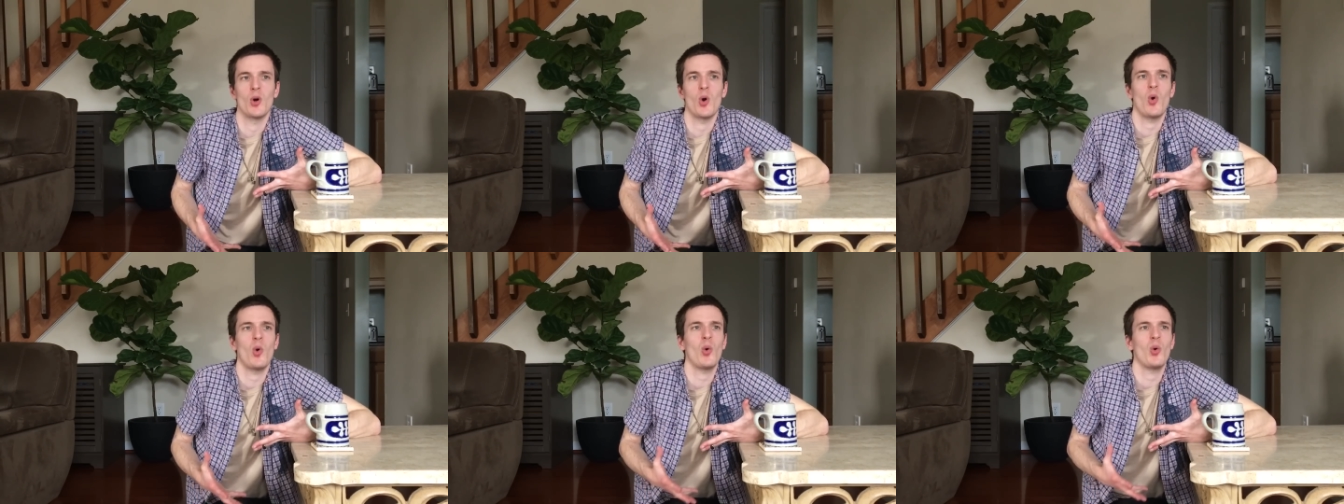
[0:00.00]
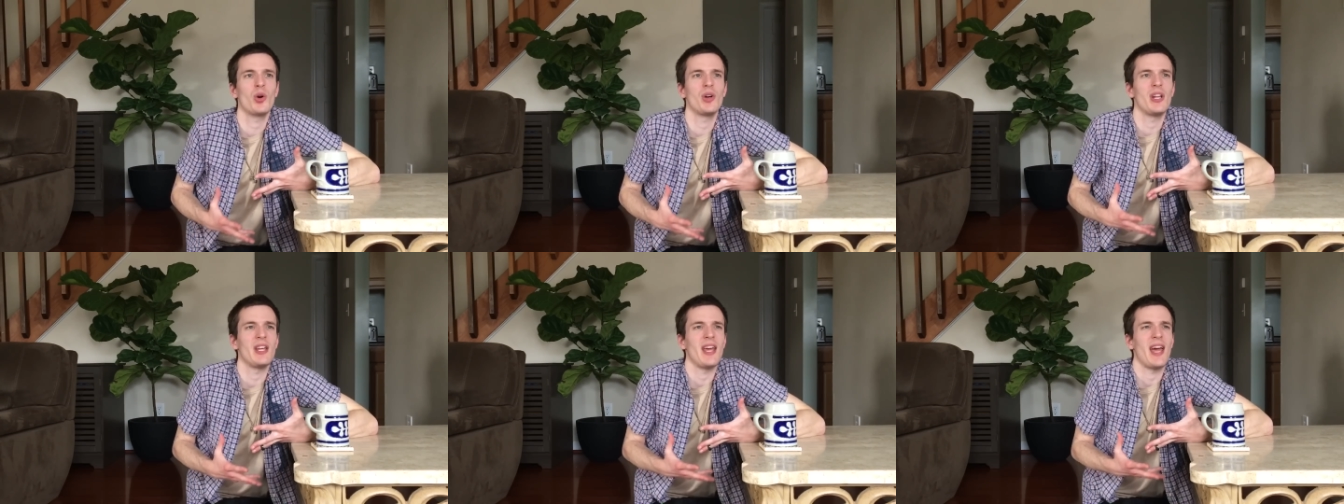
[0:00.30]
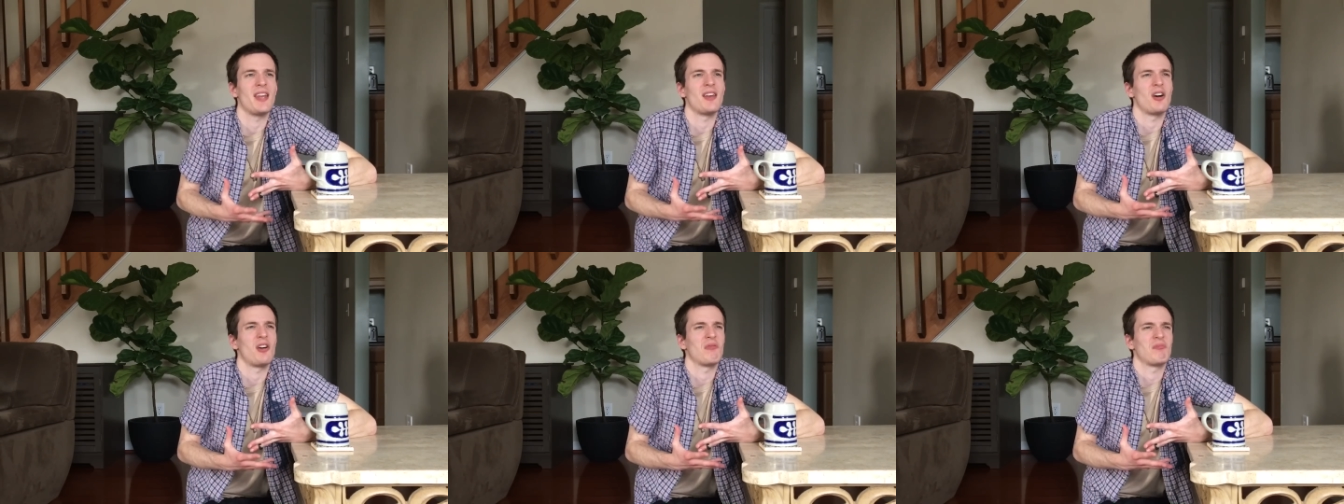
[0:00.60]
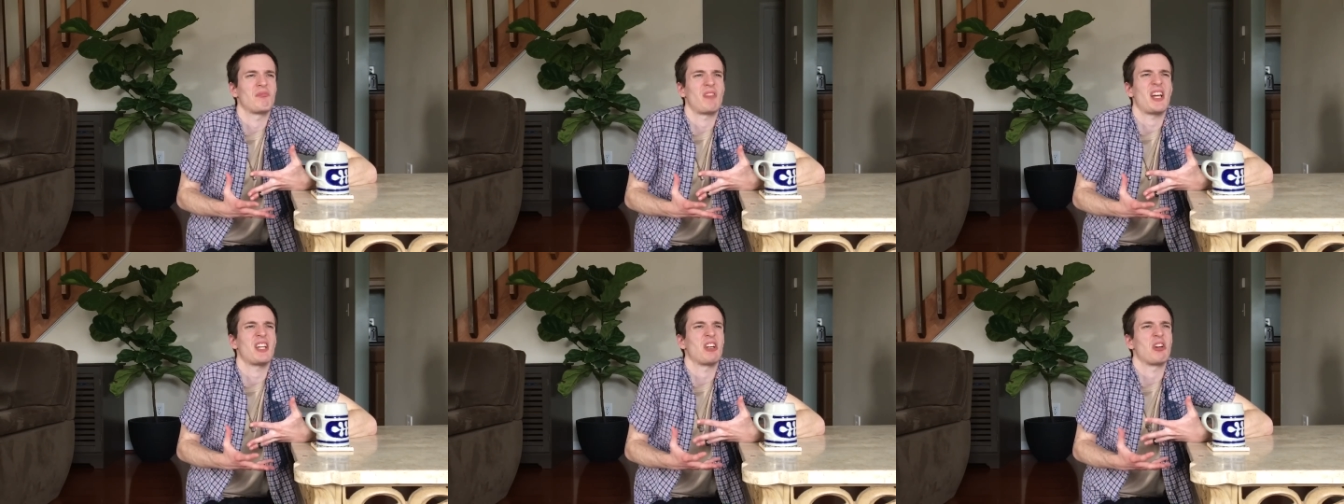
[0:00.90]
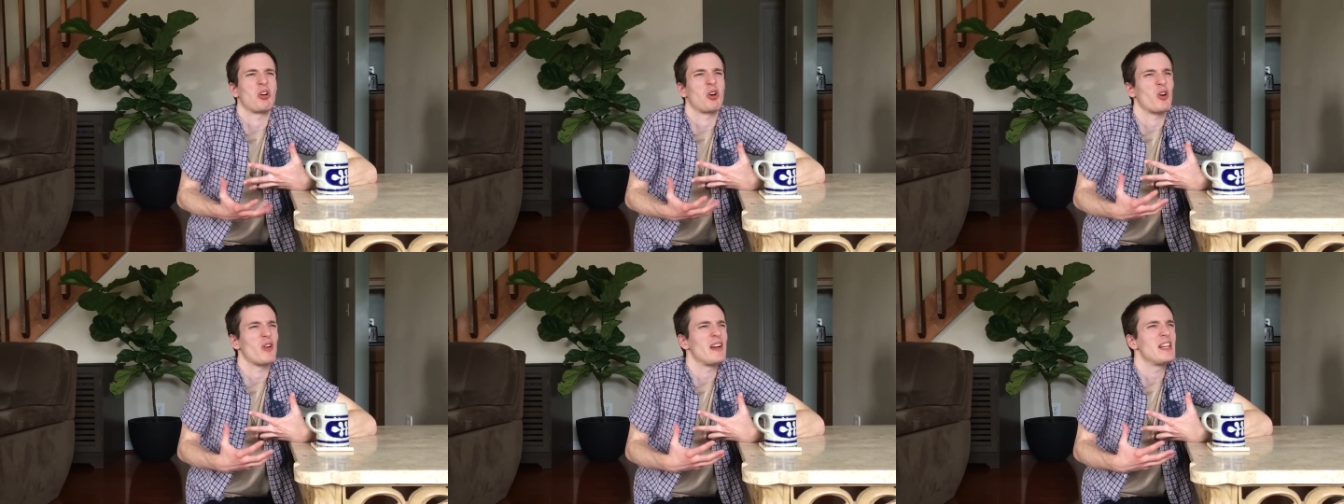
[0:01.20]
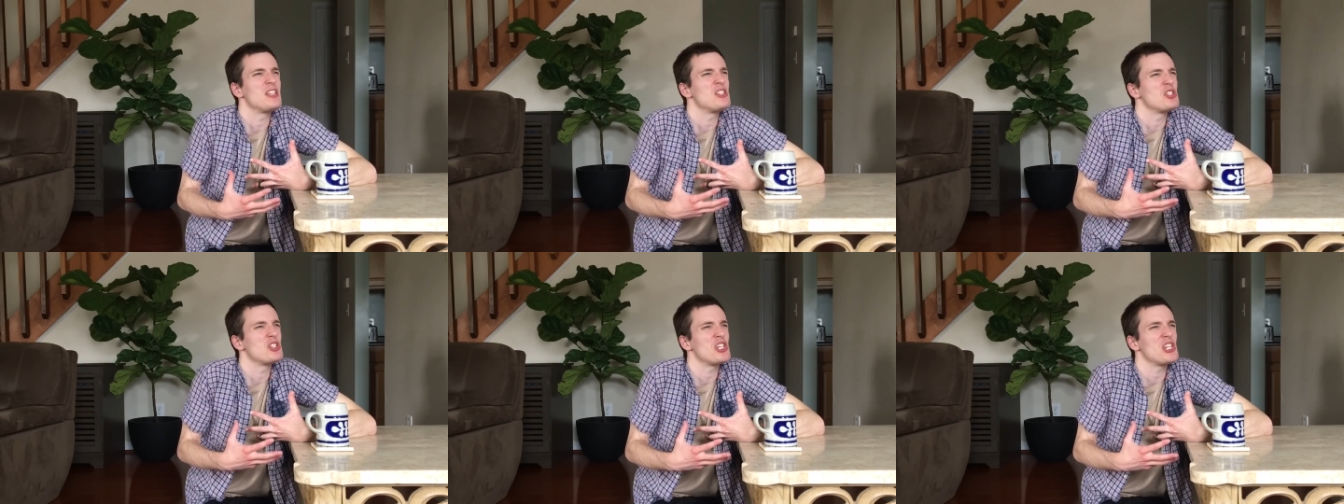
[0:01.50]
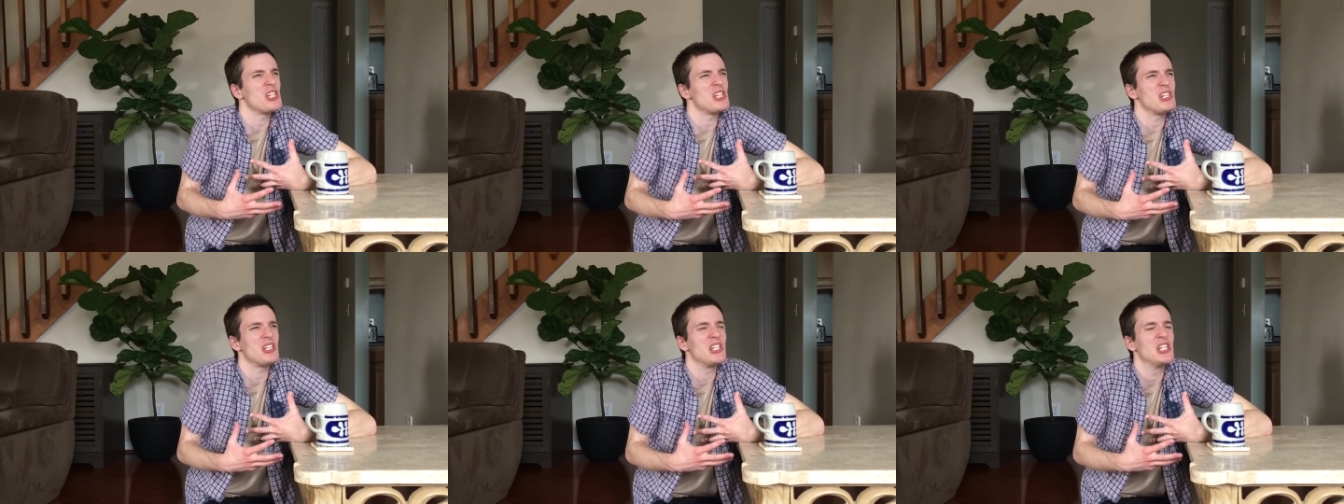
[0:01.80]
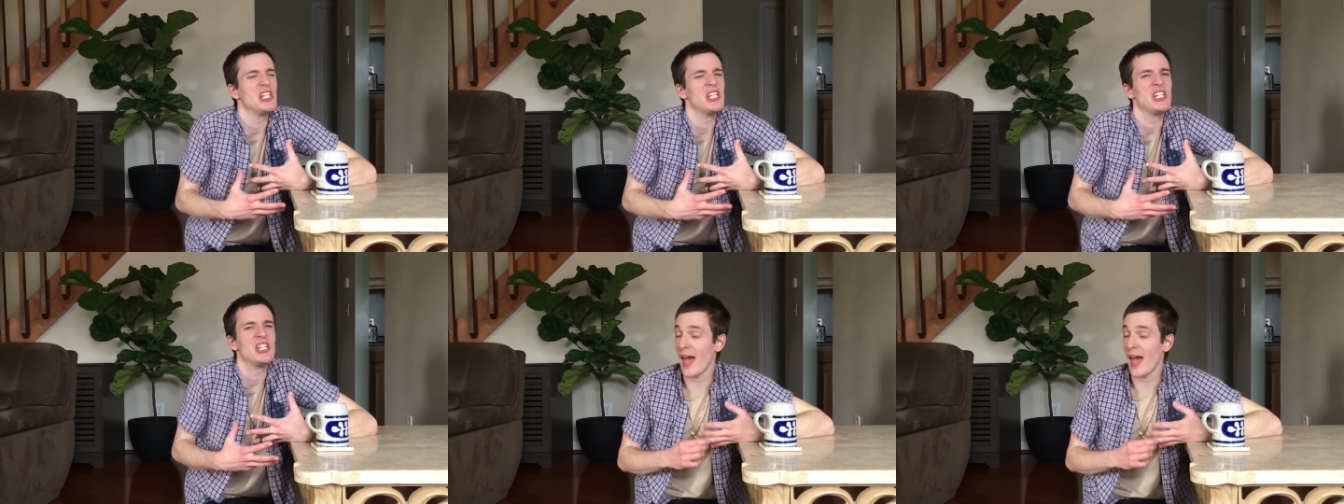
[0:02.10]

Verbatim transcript: corny and kind of cringy.